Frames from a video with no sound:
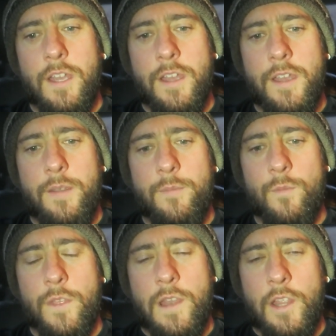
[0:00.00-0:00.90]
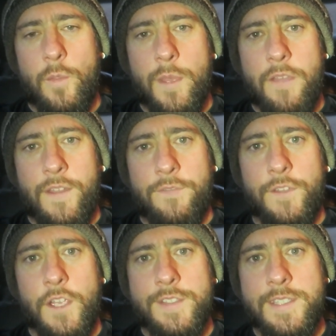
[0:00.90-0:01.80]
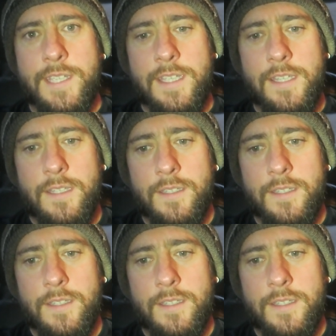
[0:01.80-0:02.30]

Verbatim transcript: um, with a little bit of adversity.